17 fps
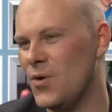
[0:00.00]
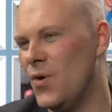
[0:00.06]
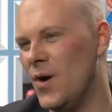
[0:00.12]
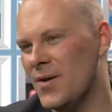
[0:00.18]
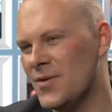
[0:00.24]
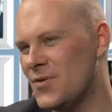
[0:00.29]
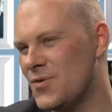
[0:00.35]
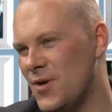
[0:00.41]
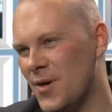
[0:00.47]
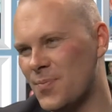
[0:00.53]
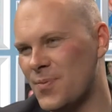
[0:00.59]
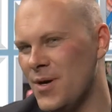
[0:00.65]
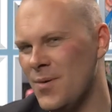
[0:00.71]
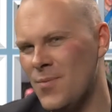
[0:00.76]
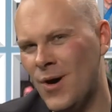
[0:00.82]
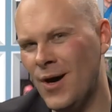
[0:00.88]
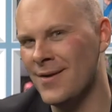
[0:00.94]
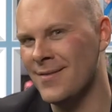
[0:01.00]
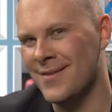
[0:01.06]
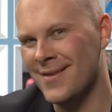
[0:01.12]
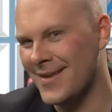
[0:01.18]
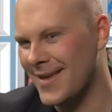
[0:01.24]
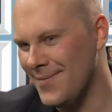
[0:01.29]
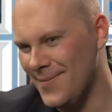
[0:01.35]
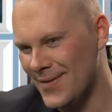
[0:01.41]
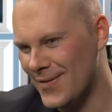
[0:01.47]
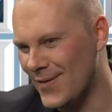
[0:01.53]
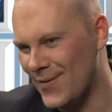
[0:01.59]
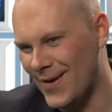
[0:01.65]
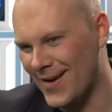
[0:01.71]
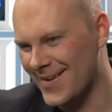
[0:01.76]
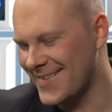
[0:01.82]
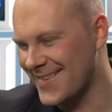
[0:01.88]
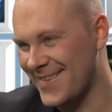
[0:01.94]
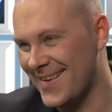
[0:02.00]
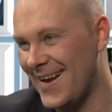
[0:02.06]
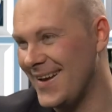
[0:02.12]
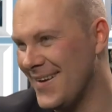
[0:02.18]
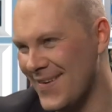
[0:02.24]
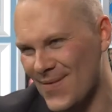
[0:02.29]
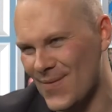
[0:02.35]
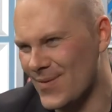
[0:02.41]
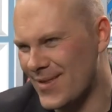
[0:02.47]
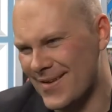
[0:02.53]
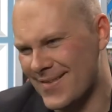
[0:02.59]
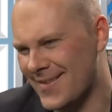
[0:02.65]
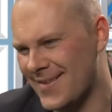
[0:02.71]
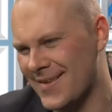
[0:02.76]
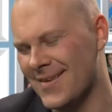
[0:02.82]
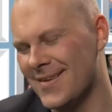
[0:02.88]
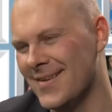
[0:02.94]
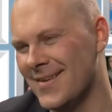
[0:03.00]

the wrong script. Come on, they gave me the wrong script. I don't know what that.